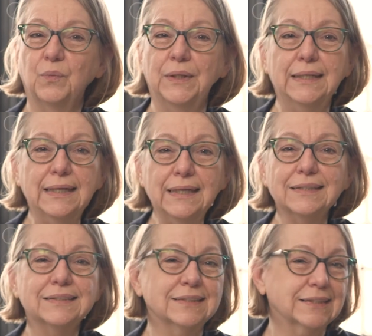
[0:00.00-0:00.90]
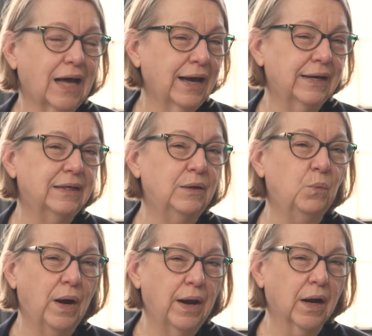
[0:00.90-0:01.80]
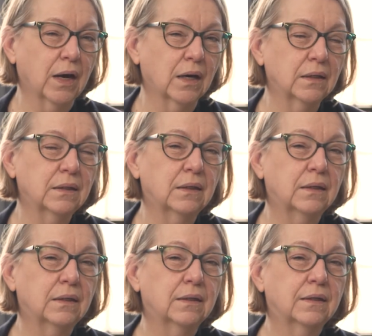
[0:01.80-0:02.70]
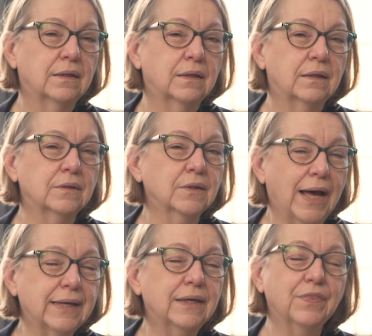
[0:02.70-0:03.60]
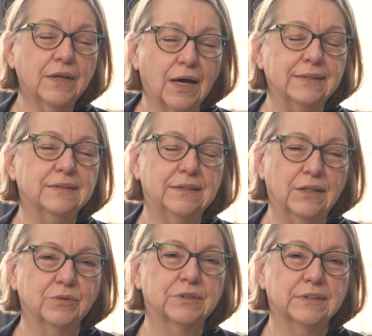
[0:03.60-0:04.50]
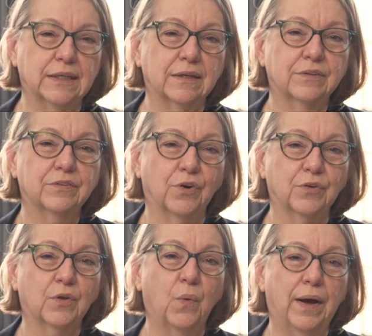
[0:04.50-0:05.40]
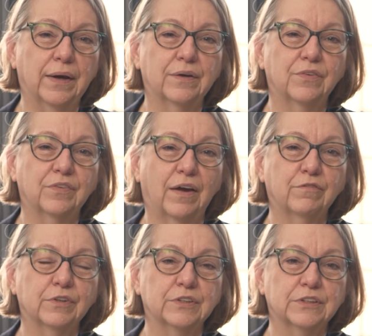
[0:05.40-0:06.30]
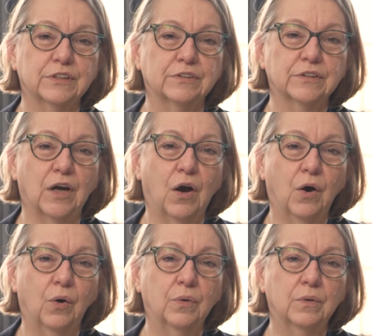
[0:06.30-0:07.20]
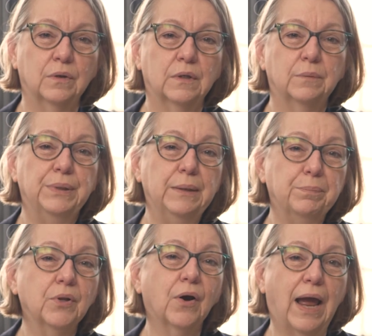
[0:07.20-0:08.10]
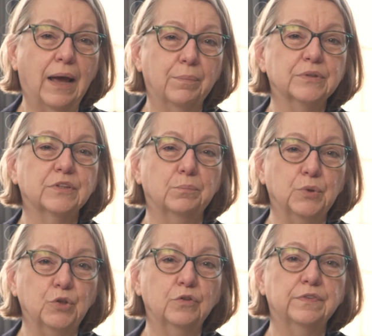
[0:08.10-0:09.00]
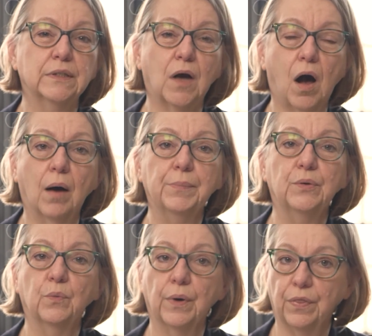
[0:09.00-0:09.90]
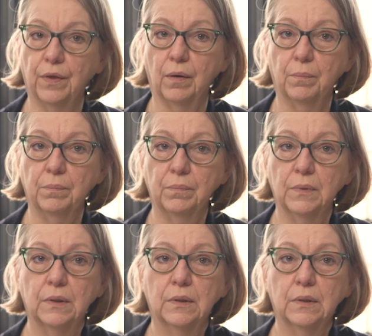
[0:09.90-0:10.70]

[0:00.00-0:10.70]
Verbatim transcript: We need a society where, like in the nineteen oh six earthquake in San Francisco, people are able to move in common rhythm